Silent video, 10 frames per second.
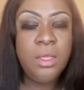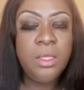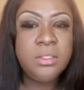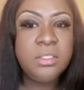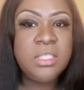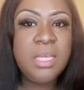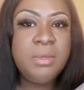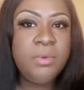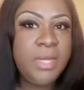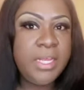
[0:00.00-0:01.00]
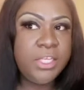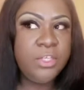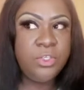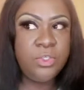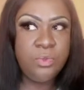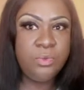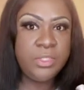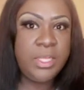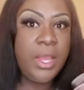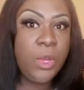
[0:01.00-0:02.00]
So, tell me what I can do to
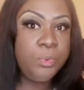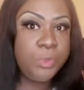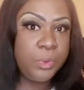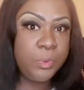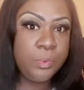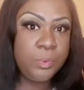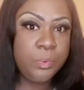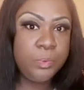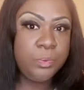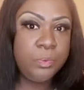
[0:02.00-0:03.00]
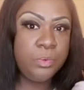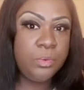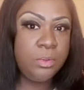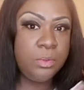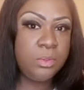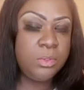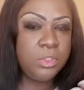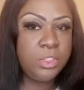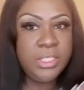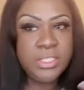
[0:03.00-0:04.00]
help you
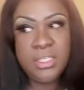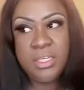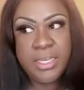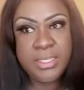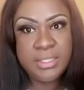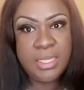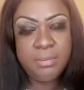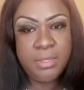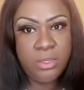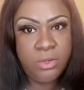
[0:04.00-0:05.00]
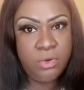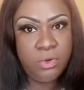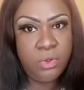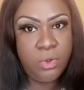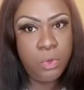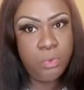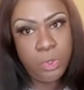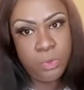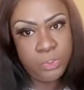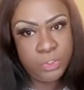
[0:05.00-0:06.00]
to get to the next step in your home
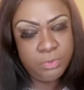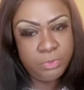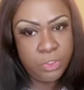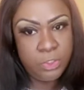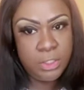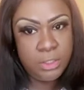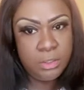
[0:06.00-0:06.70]
ownership journey.